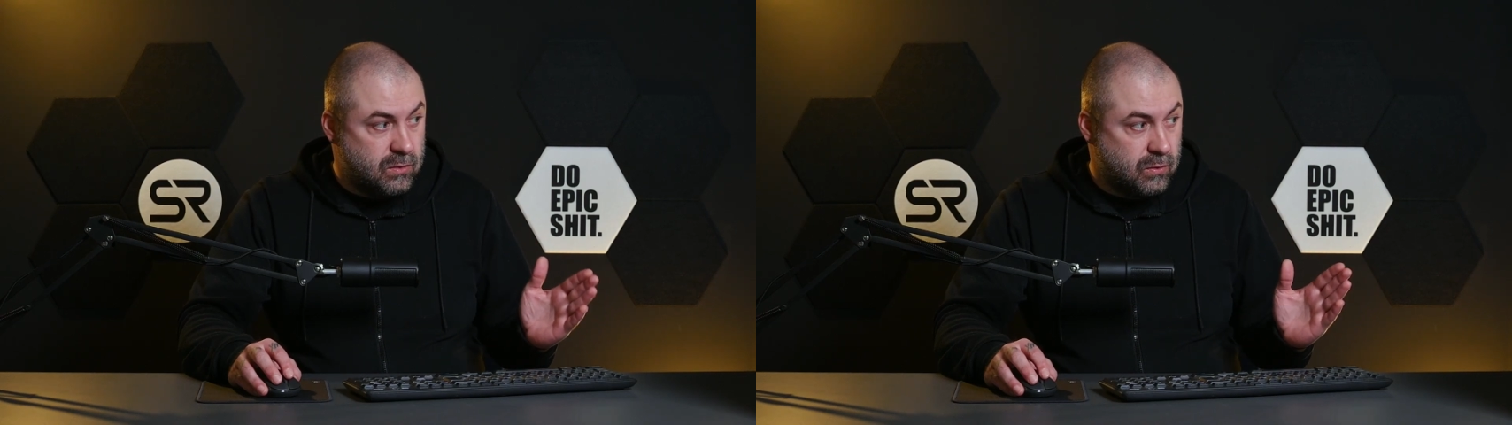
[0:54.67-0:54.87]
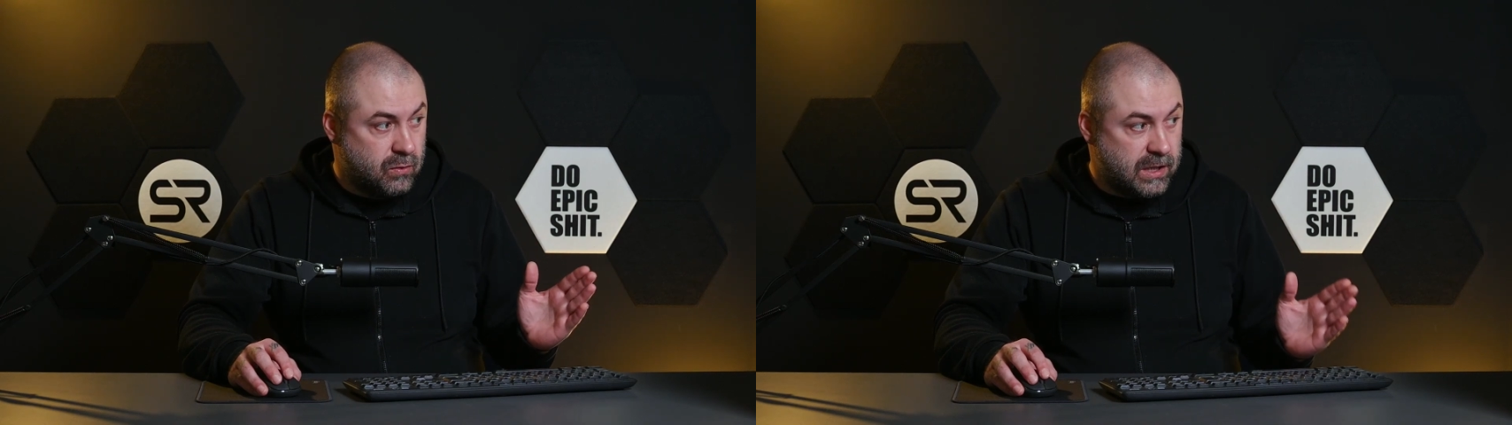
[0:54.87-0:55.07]

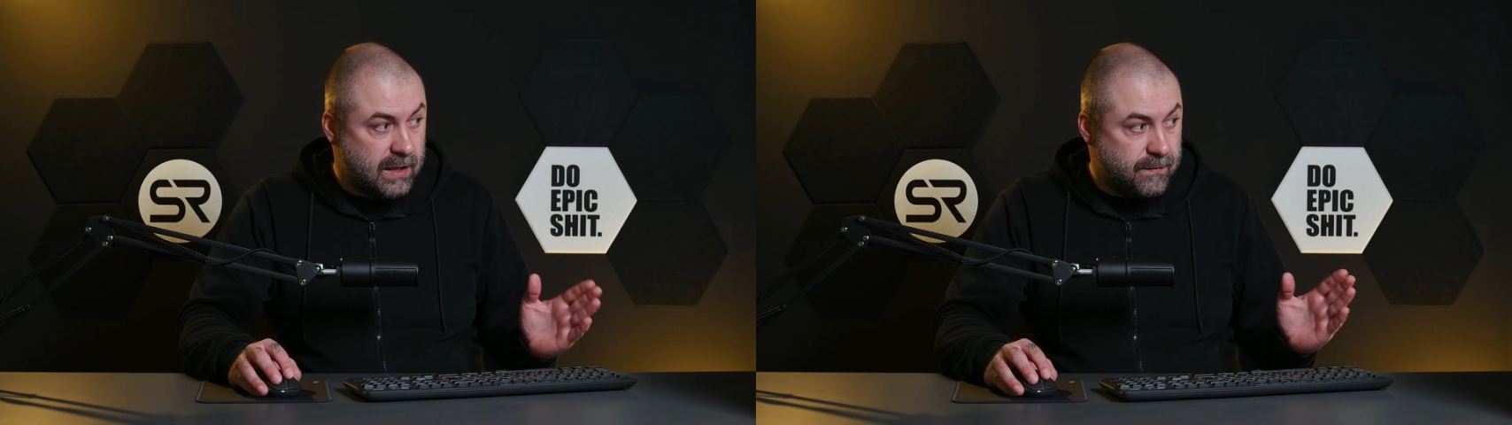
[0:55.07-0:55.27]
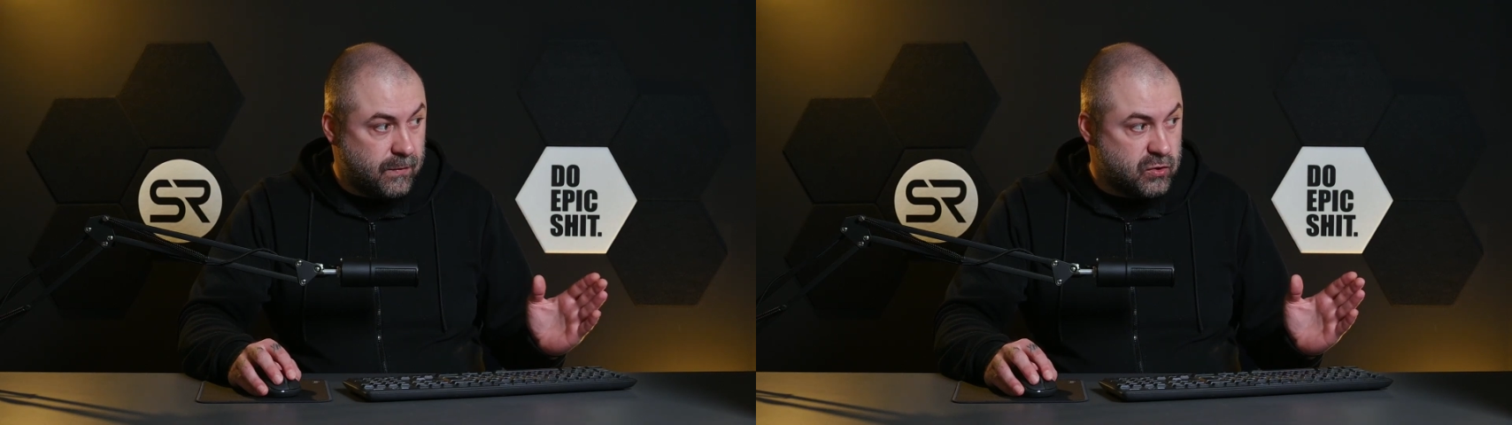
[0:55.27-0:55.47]
To
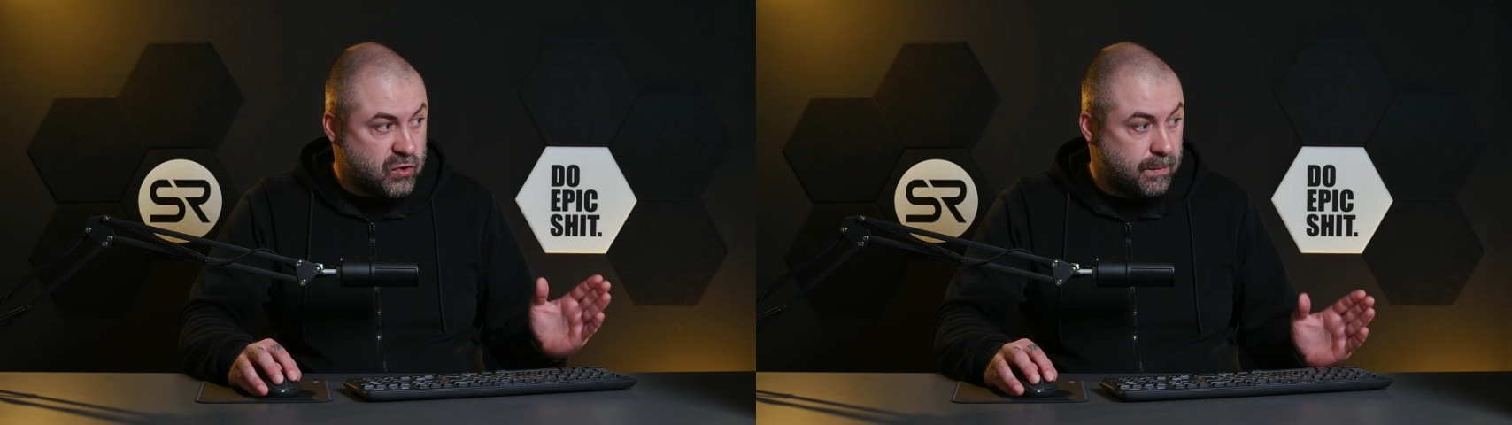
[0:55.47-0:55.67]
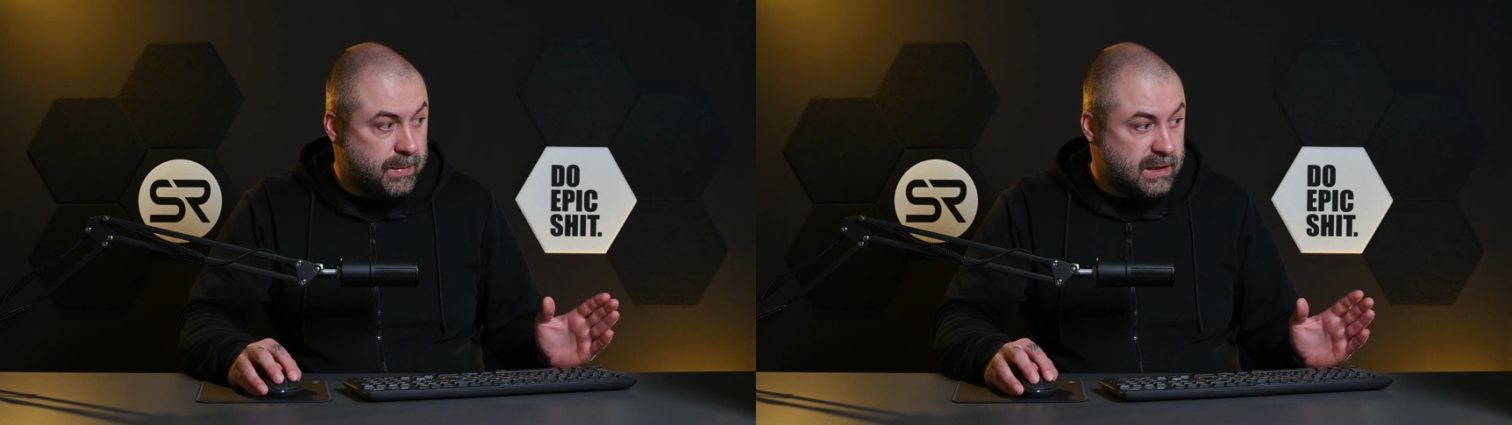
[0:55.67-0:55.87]
have
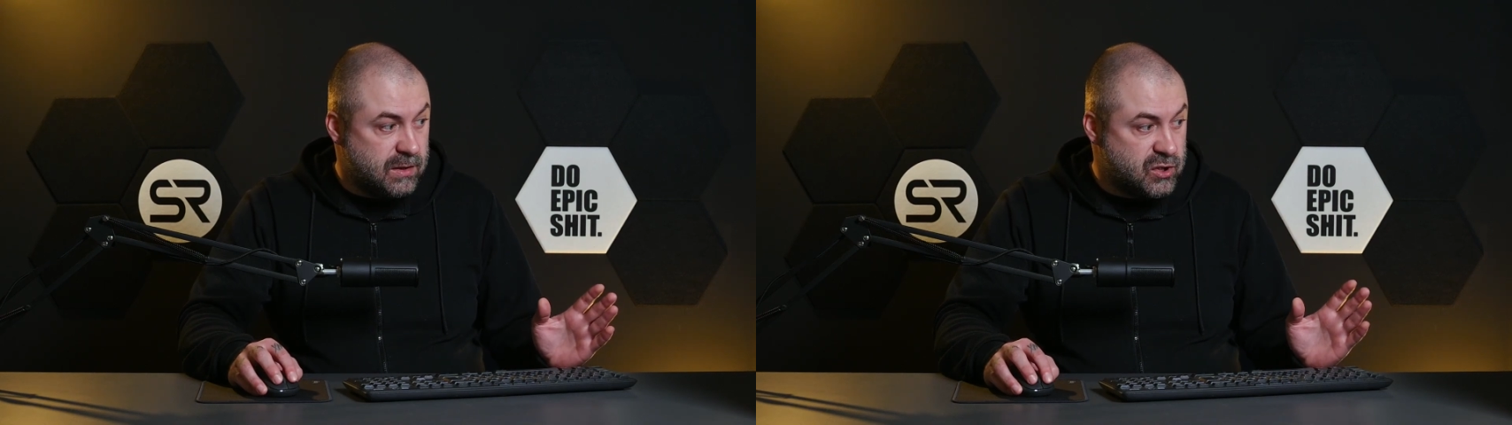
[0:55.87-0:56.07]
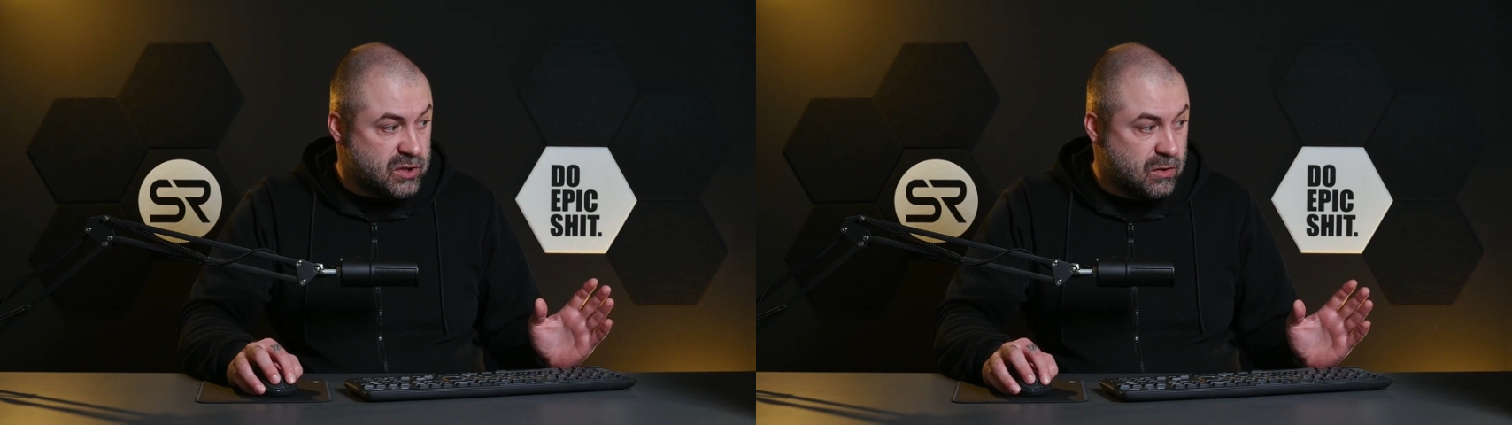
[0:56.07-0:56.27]
Photoshop
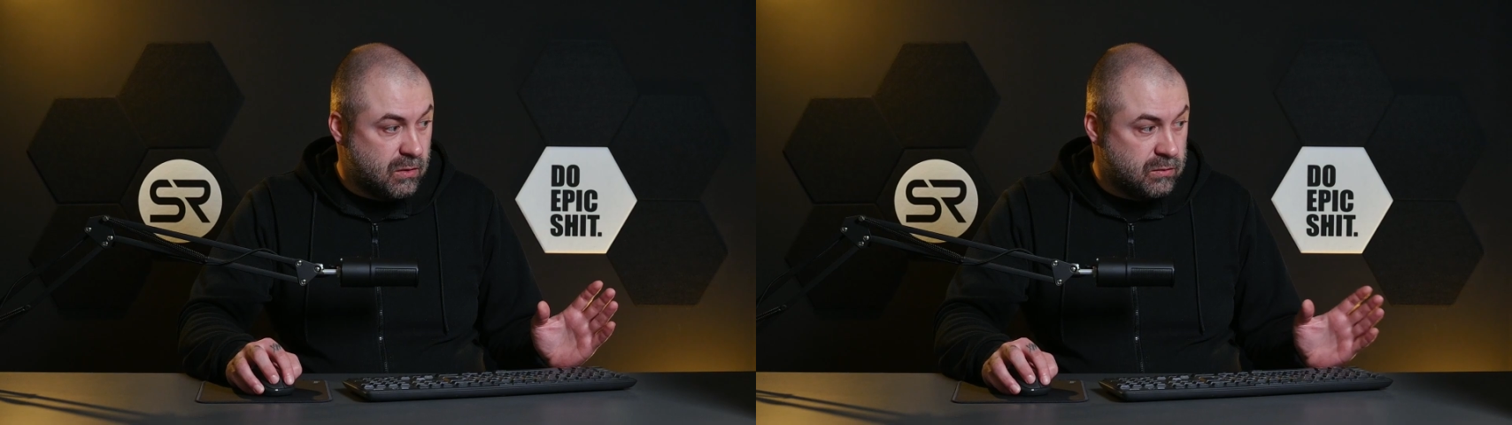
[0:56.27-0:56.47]
beta, just go